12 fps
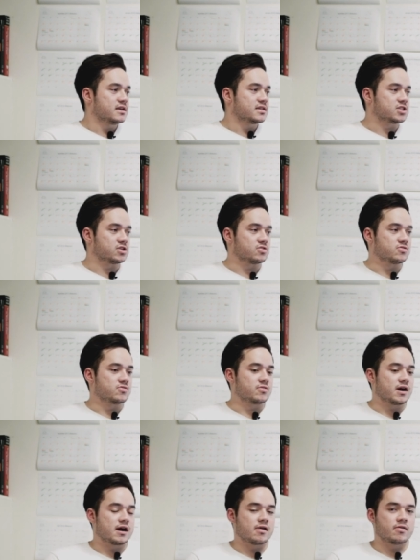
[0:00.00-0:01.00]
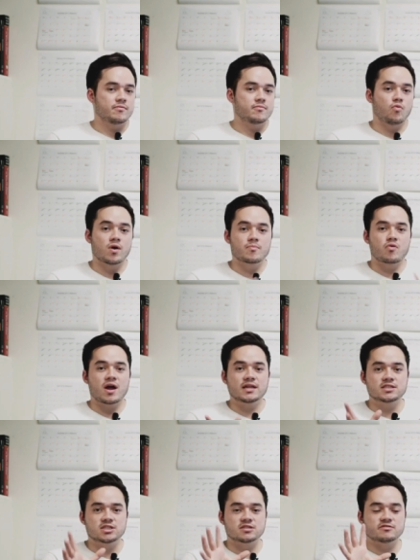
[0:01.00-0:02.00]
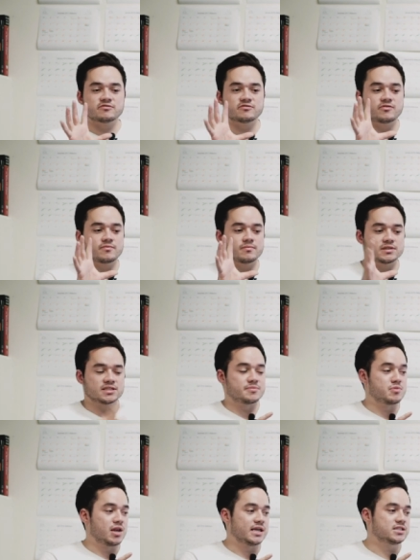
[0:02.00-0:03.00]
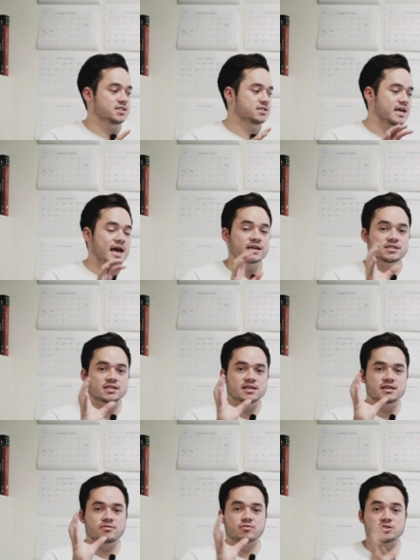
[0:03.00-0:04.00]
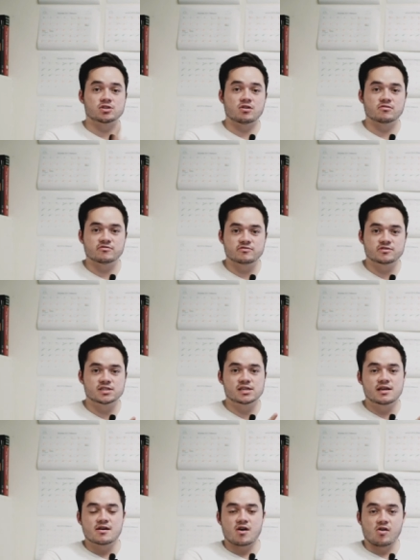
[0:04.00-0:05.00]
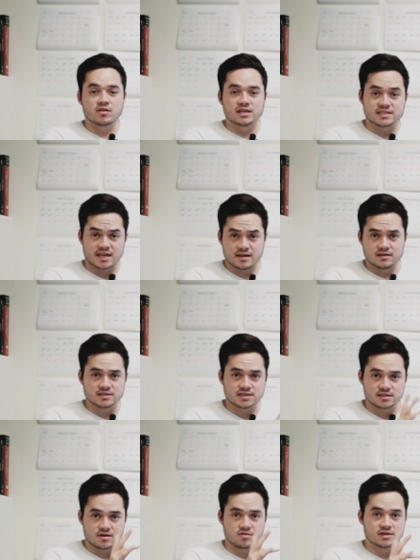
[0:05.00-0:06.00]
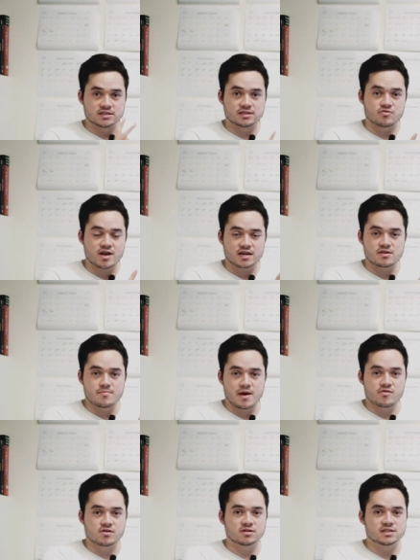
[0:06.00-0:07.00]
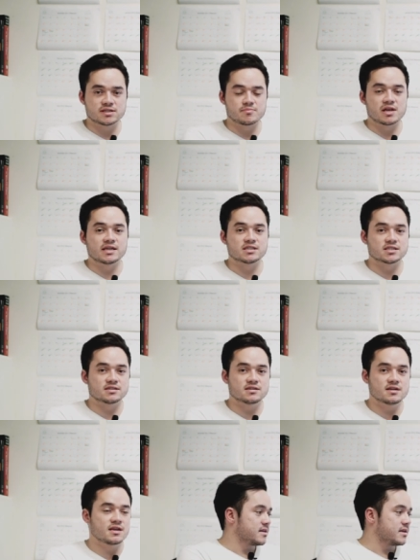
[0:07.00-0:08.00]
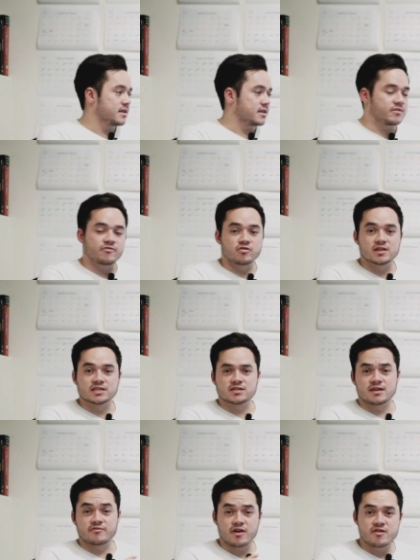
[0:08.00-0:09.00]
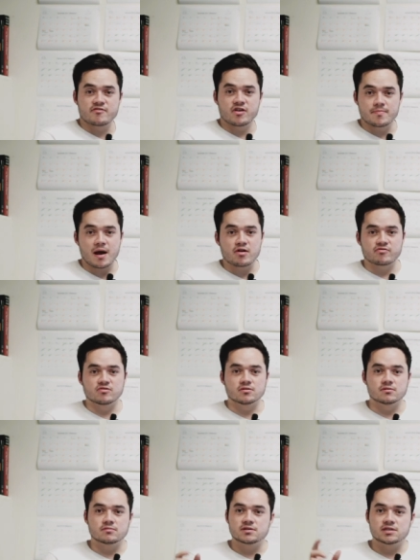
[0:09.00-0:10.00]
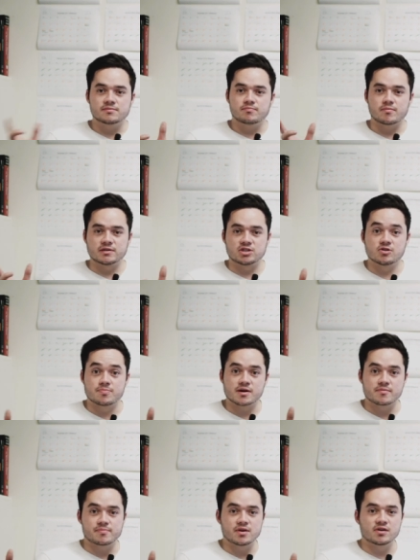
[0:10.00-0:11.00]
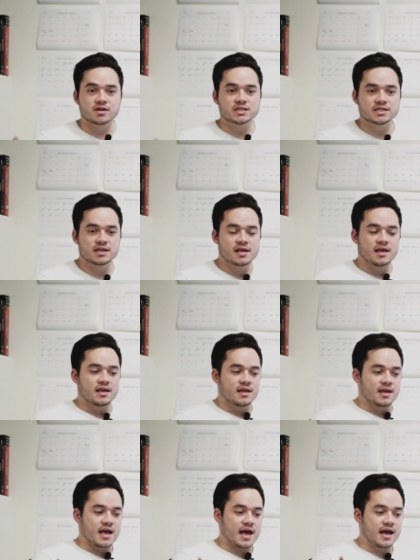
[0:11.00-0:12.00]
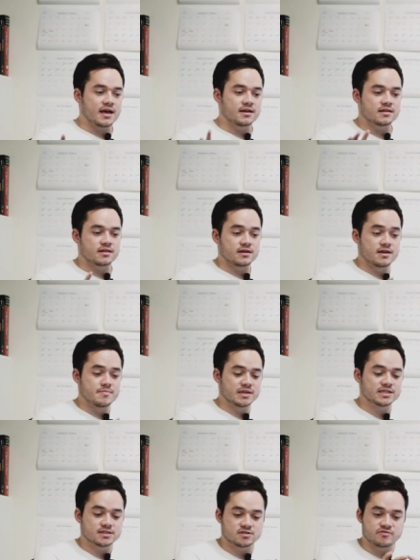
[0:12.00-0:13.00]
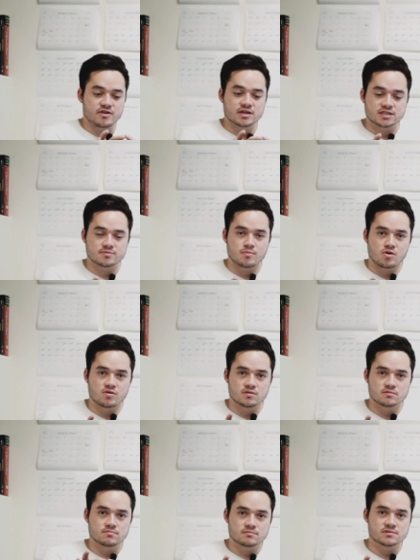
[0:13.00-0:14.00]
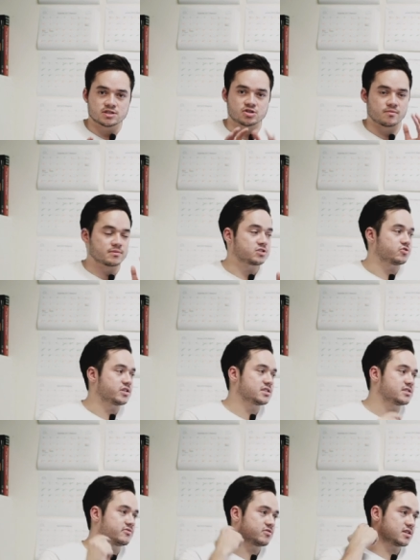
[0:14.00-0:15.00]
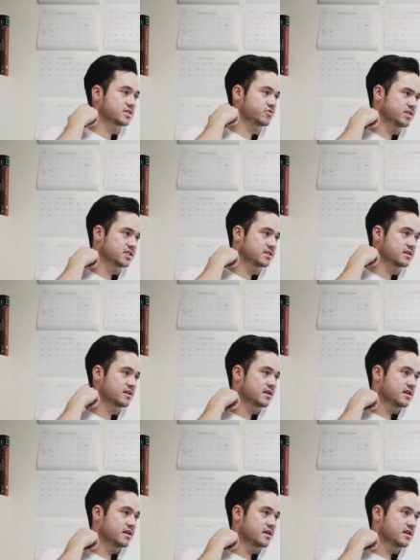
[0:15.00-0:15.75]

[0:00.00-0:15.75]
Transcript: So uh, one branch of simulation that actually resolves all the scales is known as direct numerical simulation. For this, you need very, very powerful, probably supercomputers, and they're limited to very small geometries for this reason.